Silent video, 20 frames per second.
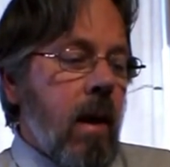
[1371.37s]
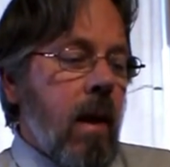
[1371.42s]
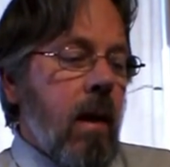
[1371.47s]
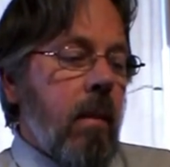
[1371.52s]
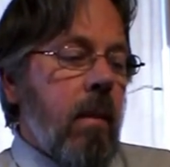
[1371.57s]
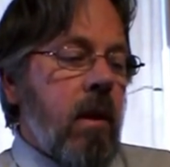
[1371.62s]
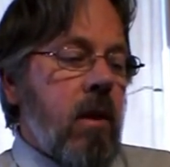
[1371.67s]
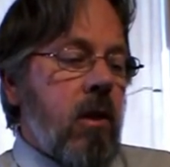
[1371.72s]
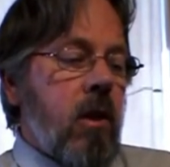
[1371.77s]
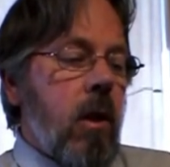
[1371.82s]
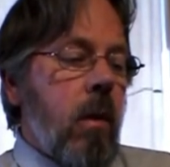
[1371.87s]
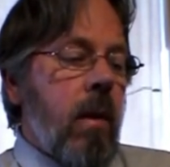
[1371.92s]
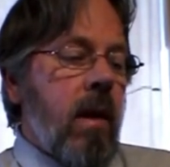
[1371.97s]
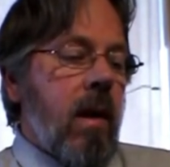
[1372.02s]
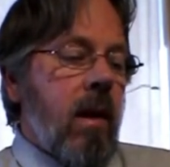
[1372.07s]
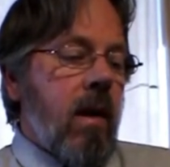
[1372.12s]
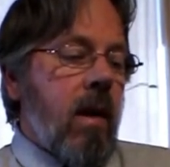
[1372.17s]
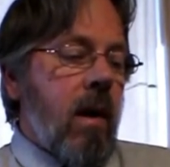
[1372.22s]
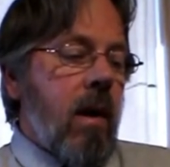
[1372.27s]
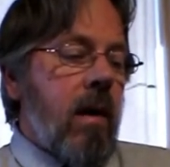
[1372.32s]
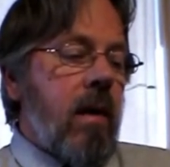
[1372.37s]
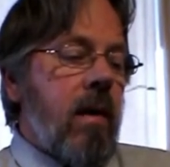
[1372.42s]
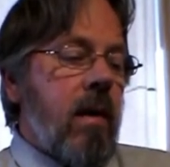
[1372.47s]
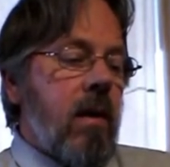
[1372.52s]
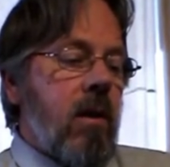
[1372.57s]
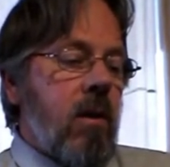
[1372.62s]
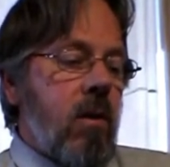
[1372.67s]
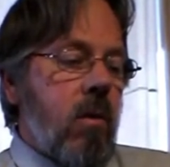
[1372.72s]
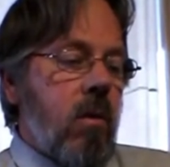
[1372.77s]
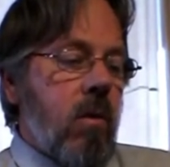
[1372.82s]
but showing
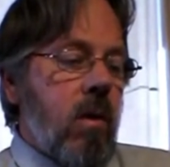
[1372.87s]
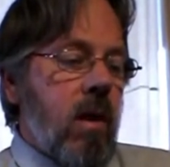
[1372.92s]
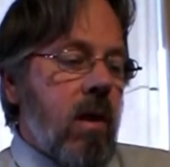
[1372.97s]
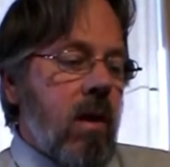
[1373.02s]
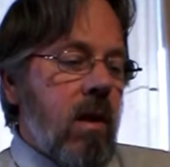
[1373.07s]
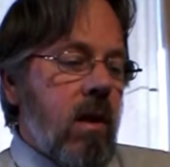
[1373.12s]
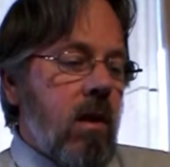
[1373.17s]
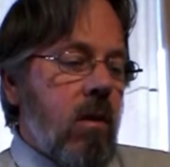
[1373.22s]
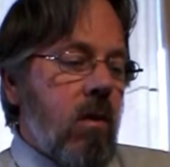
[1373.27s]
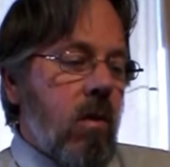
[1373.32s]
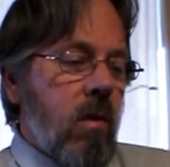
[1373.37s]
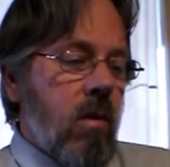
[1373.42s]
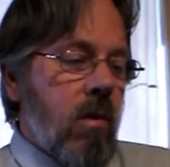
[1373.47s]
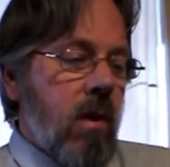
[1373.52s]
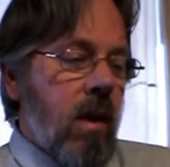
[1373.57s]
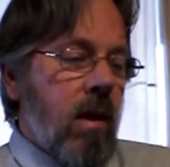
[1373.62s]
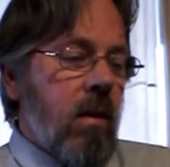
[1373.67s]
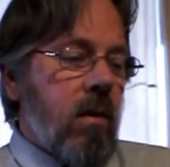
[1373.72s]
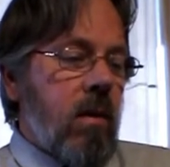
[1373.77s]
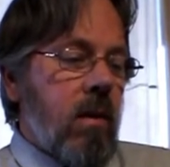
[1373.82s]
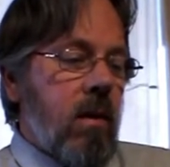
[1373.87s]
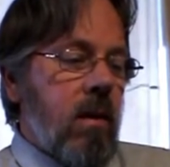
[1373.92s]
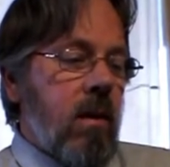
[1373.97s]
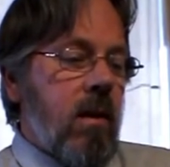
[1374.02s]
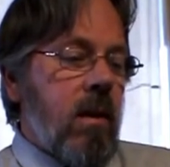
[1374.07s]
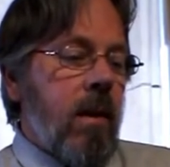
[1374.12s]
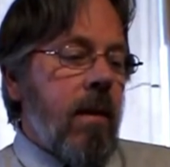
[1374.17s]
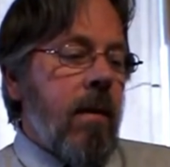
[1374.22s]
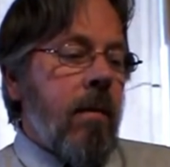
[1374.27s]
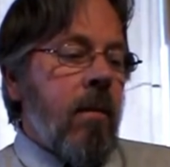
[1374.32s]
kindness to the to
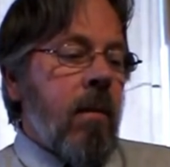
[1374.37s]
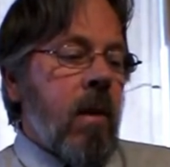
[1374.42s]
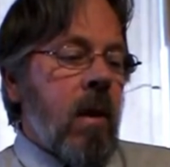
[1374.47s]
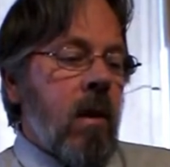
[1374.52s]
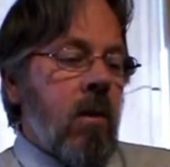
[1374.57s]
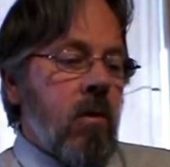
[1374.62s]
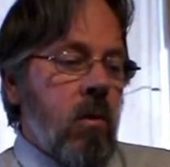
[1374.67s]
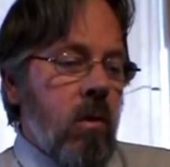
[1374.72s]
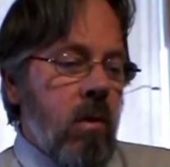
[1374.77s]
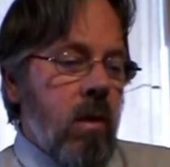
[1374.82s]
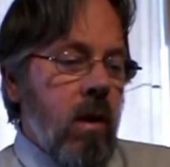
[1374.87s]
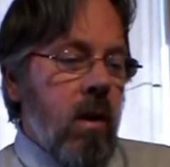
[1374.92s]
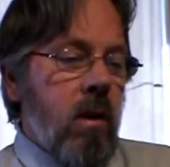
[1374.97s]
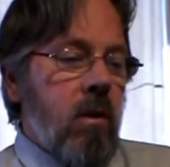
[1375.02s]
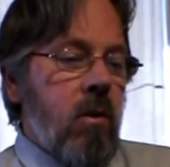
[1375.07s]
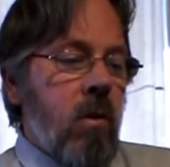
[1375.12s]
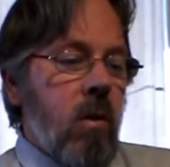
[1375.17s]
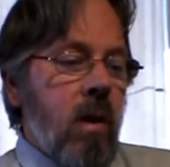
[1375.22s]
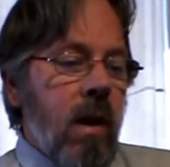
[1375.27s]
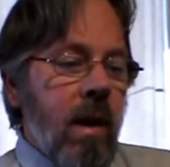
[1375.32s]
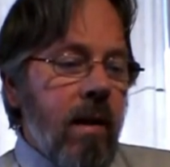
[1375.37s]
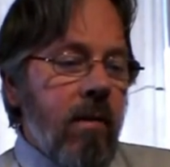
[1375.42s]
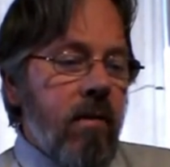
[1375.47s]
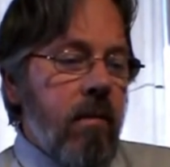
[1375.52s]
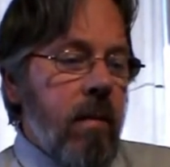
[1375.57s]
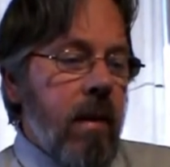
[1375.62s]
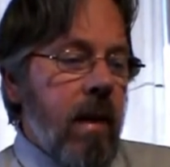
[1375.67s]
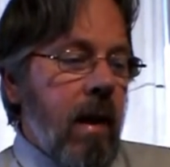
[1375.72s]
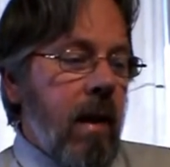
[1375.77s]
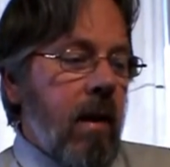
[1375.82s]
thousands, to those who love
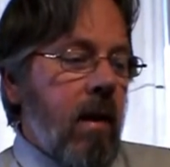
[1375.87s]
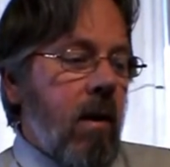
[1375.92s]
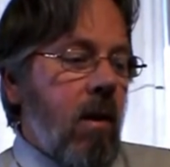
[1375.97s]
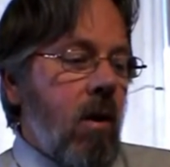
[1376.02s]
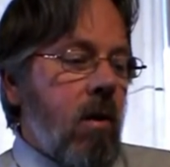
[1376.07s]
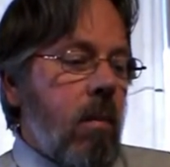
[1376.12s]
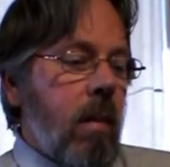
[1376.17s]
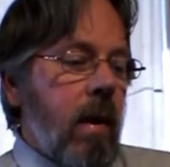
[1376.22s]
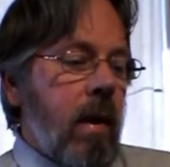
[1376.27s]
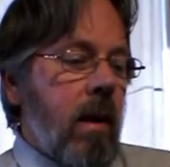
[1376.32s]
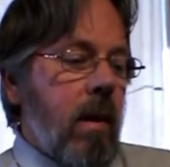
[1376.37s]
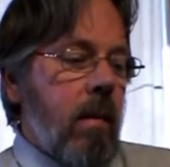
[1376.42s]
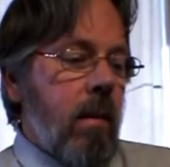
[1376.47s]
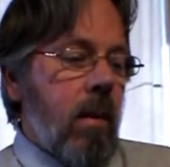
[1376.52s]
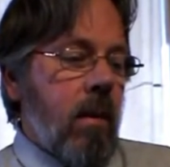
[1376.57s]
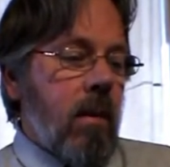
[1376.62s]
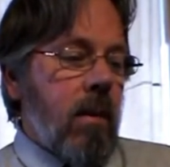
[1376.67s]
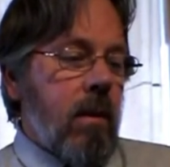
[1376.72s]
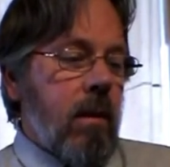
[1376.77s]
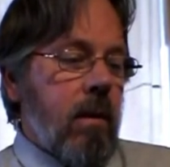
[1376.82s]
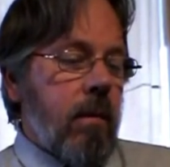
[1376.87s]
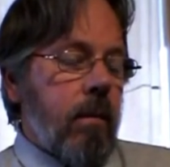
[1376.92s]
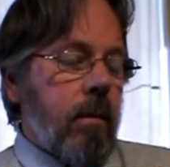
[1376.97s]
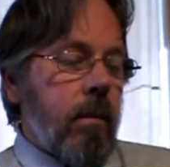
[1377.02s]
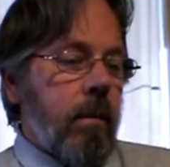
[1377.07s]
me and guard my commands.